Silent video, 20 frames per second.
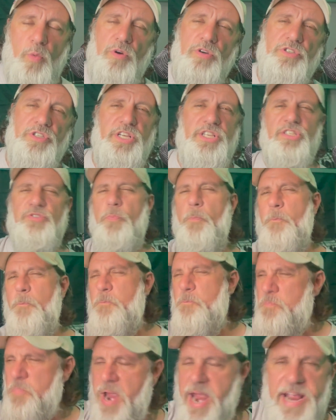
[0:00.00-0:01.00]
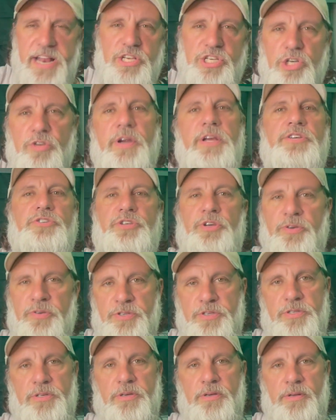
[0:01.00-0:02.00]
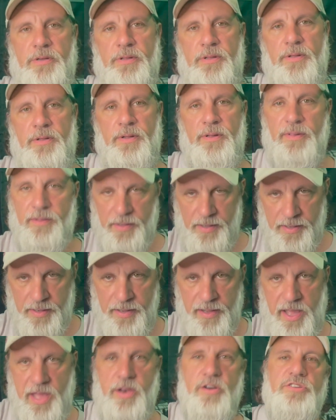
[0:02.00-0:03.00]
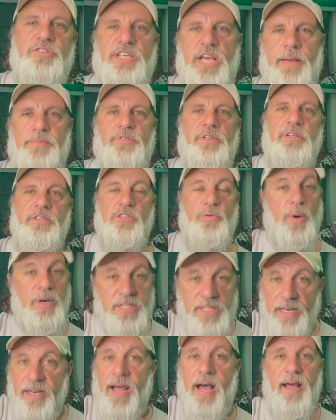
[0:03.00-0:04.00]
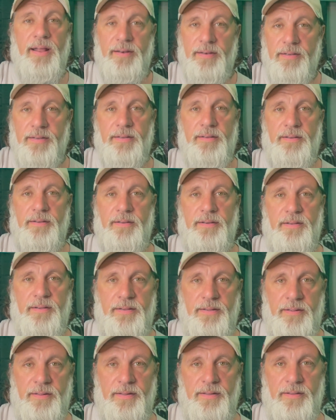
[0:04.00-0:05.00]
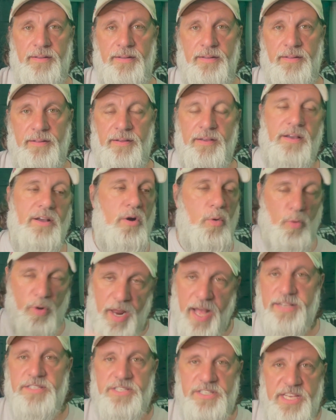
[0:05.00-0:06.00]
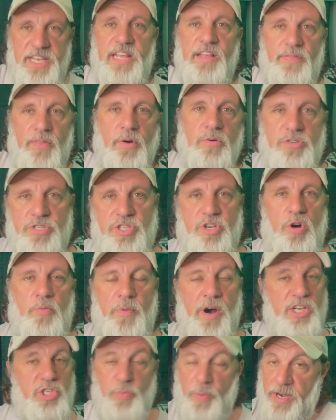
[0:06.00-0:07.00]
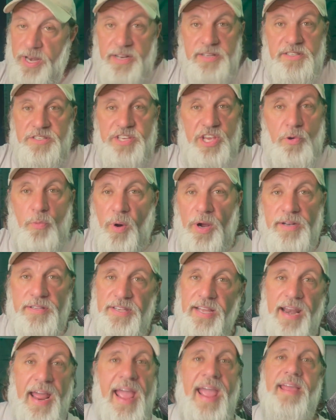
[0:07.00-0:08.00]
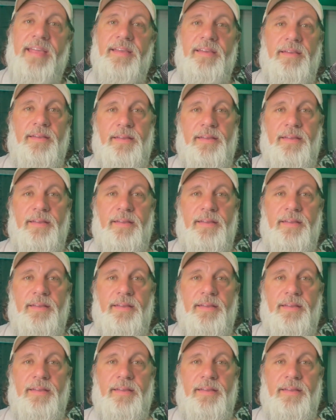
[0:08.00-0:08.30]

Wilson's major issues? Interceptions, was it not? We're not seeing those so much. We didn't see one today.